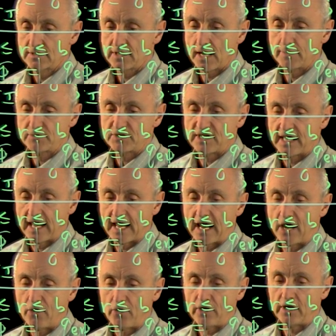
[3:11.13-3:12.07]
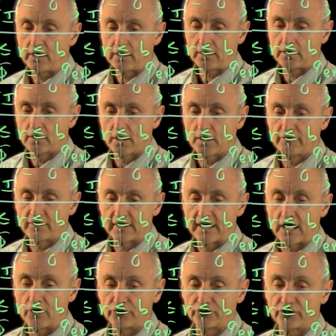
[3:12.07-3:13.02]
times the area of
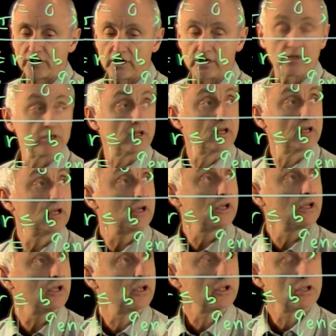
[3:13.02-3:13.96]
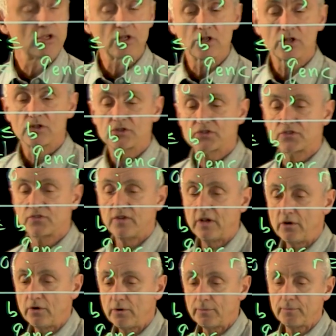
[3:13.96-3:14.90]
the Gaussian
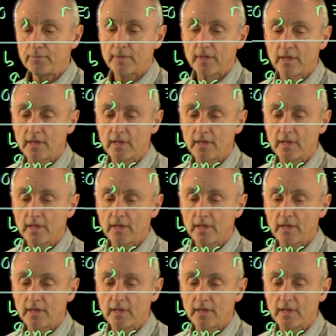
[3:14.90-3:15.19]
sphere